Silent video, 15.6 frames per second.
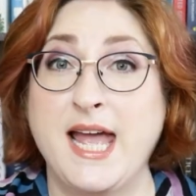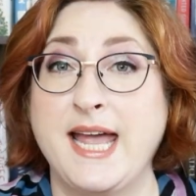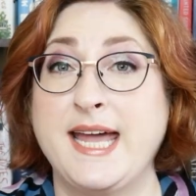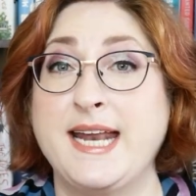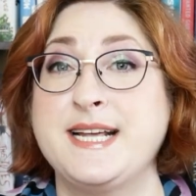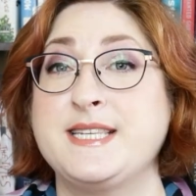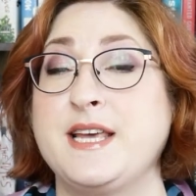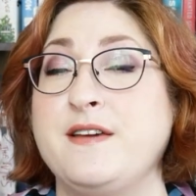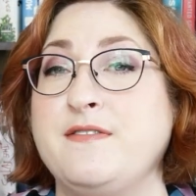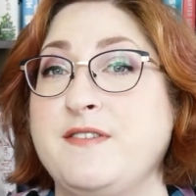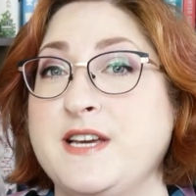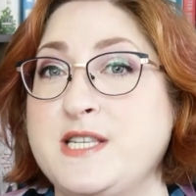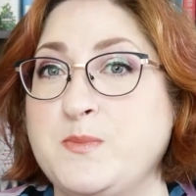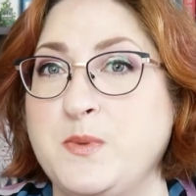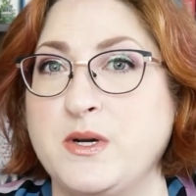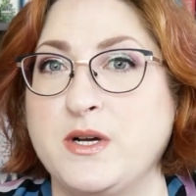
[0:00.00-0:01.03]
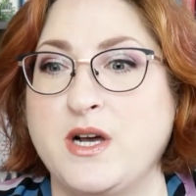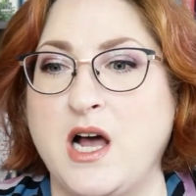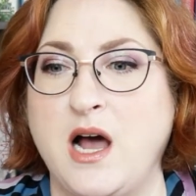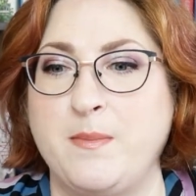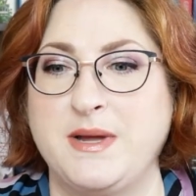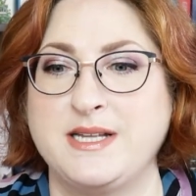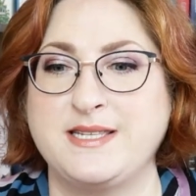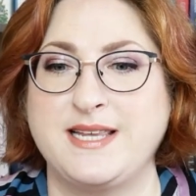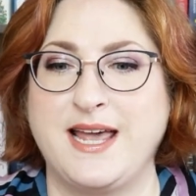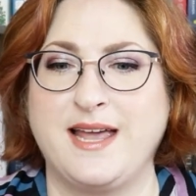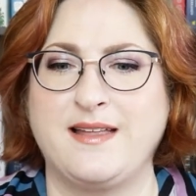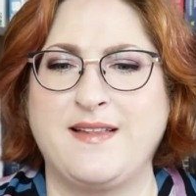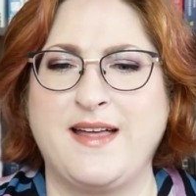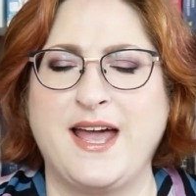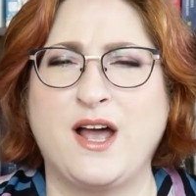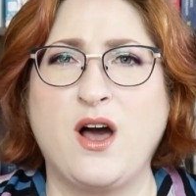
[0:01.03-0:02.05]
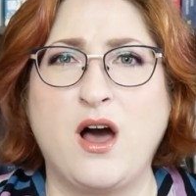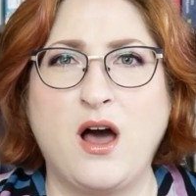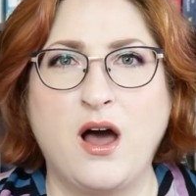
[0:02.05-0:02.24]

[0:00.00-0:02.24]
It is a Facebook comment saying like,